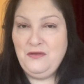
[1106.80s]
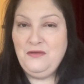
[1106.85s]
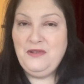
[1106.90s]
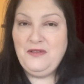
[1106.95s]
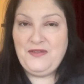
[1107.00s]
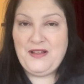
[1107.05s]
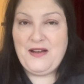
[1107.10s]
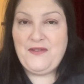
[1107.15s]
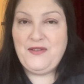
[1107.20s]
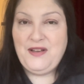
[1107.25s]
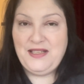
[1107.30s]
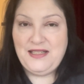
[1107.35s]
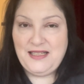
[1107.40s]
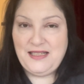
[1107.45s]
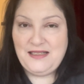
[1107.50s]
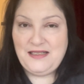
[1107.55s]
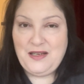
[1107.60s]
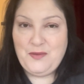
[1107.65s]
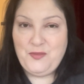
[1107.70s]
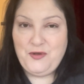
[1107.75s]
that for your
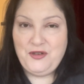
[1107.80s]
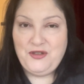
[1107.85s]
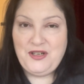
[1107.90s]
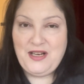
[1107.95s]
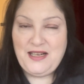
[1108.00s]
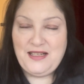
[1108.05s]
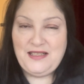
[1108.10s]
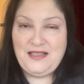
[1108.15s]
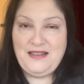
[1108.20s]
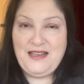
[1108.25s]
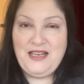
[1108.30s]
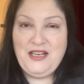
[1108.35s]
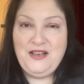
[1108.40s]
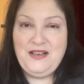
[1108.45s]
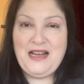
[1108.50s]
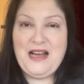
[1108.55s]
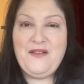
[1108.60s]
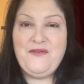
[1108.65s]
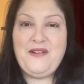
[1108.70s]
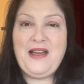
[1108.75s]
16 projects. So then
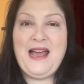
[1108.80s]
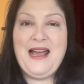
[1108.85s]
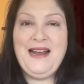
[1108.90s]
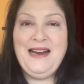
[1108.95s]
you'd have